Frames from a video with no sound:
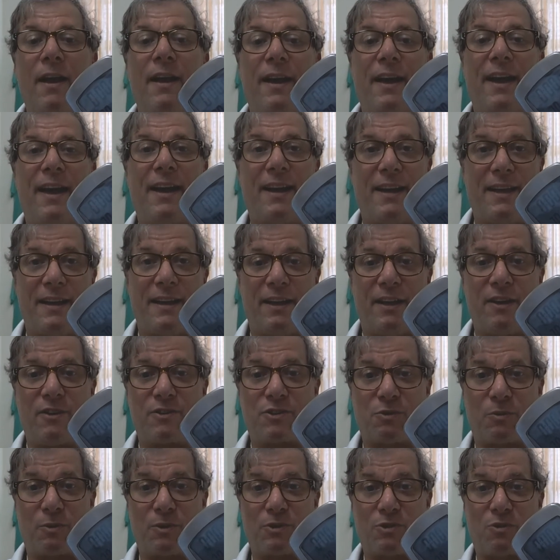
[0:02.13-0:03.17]
Hey,
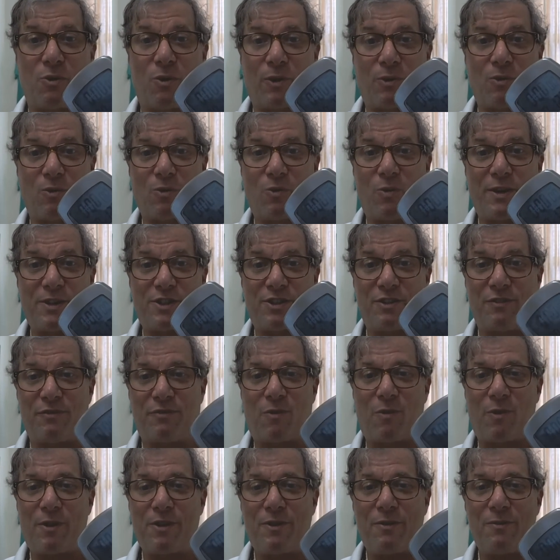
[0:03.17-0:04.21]
here's a rhetorical question
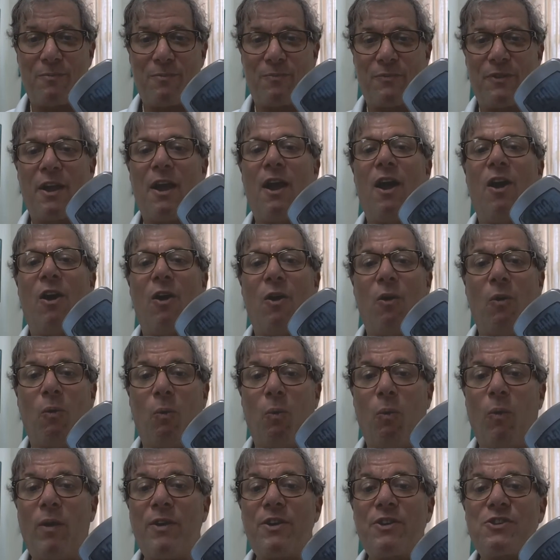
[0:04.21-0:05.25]
for you.
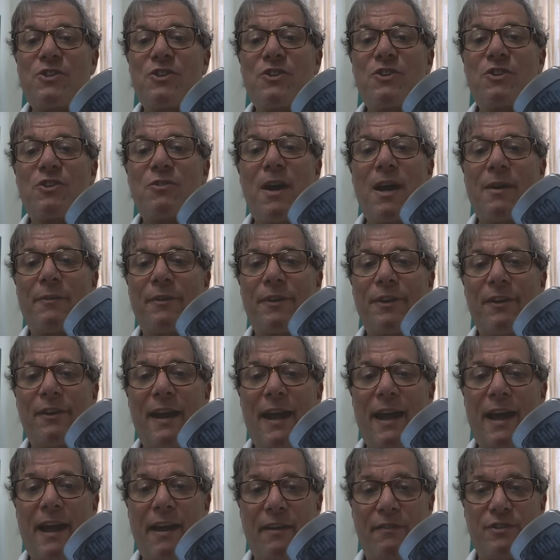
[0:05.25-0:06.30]
What does a thermometer
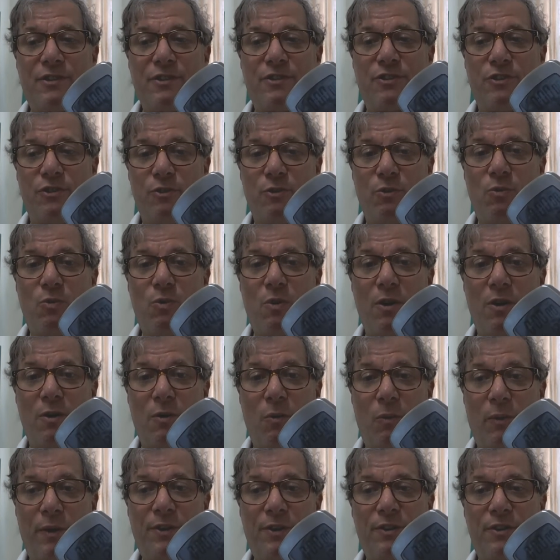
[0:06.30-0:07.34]
have to do
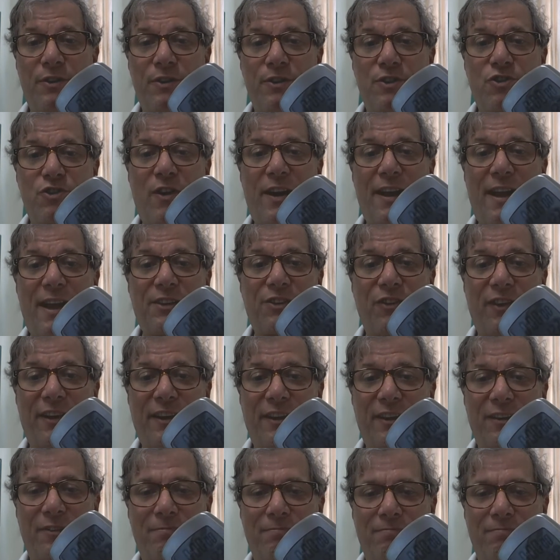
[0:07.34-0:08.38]
with triathlon?